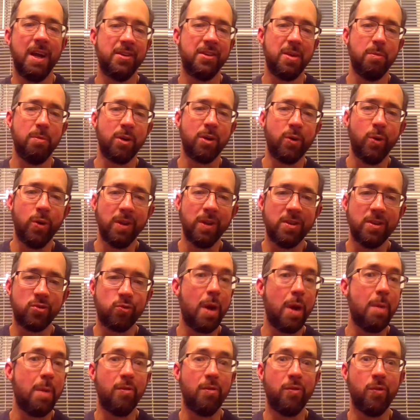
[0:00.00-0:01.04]
I'm recording this
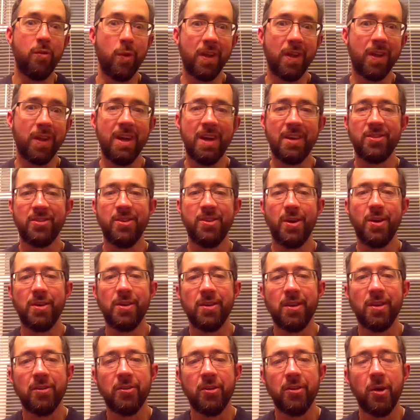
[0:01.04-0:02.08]
right before the class starts.
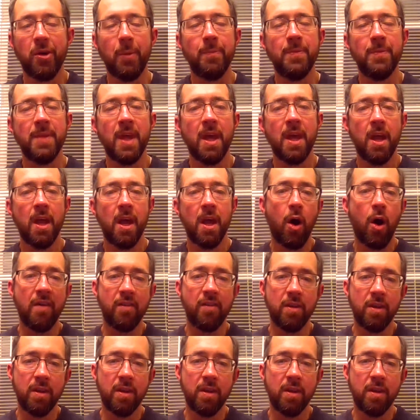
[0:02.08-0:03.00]
So I'll have